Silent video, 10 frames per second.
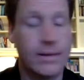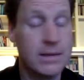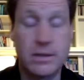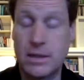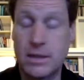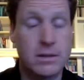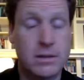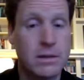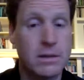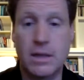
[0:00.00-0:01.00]
And that's
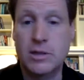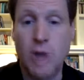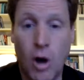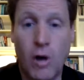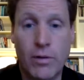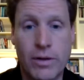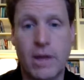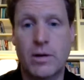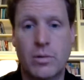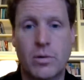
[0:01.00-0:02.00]
it. That's all
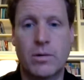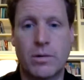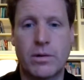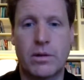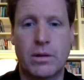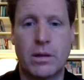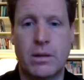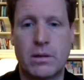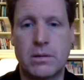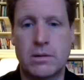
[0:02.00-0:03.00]
they had to work with
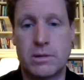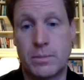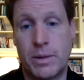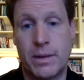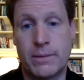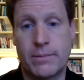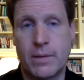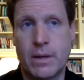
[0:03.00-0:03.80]
in Japan.